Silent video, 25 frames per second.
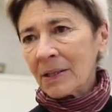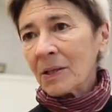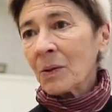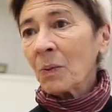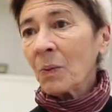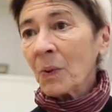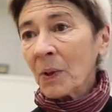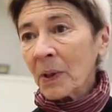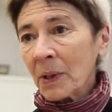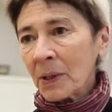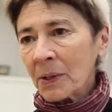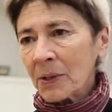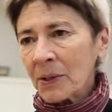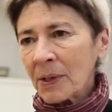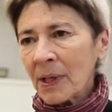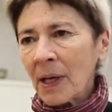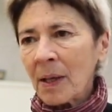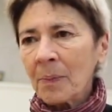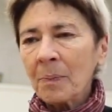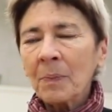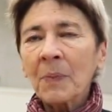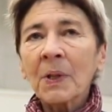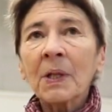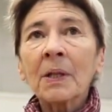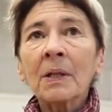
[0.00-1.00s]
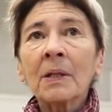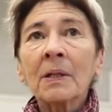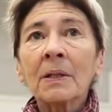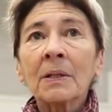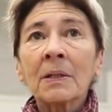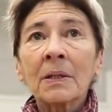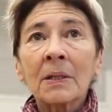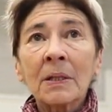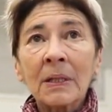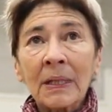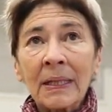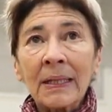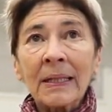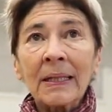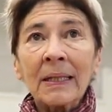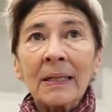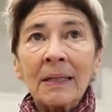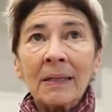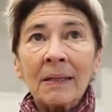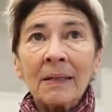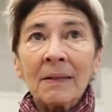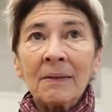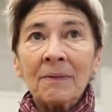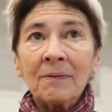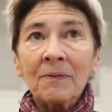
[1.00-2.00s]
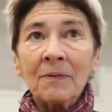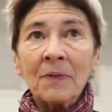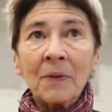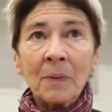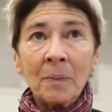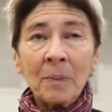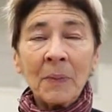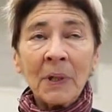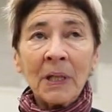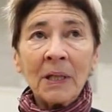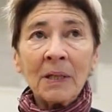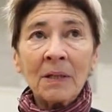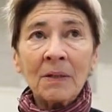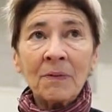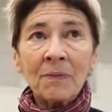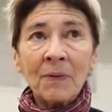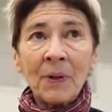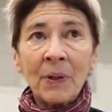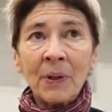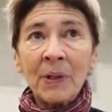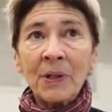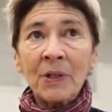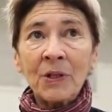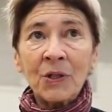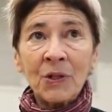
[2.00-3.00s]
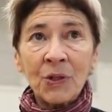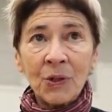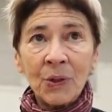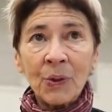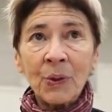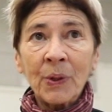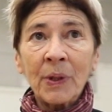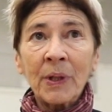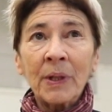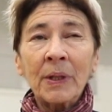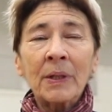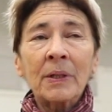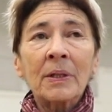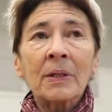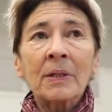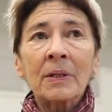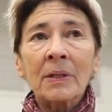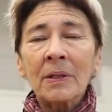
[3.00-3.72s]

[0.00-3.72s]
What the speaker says: workshop, because for me it's very short